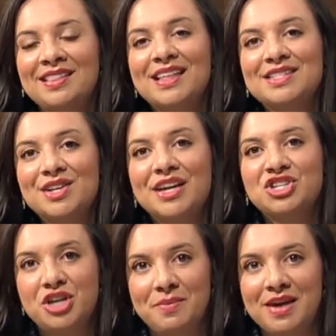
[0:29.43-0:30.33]
Let's look at
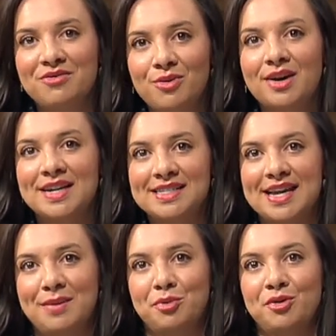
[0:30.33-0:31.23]
Jimmy for an
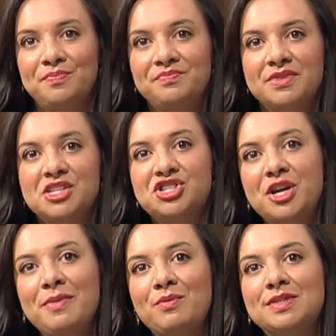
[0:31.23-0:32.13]
example.
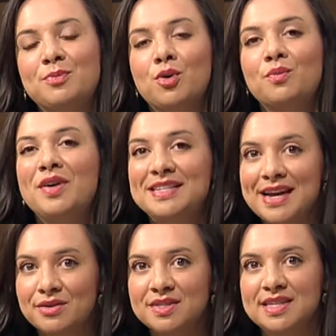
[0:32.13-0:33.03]
Jimmy was born with
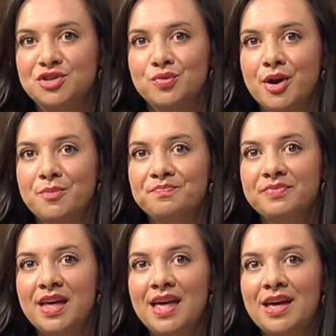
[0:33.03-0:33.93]
Down syndrome.
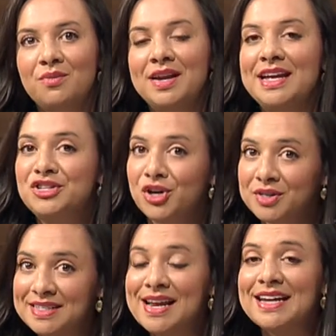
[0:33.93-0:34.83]
When he
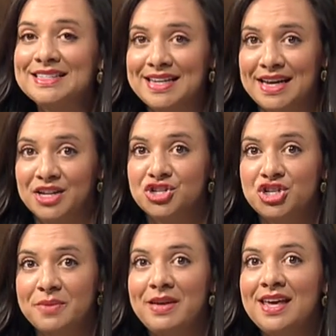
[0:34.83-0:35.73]
turns 19,
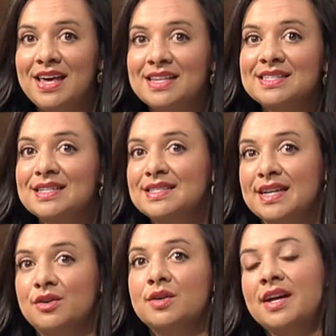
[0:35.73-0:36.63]
Jimmy is
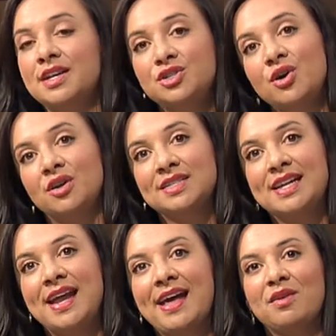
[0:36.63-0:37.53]
considered an adult
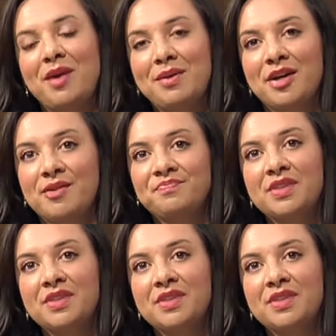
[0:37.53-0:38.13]
in Alabama.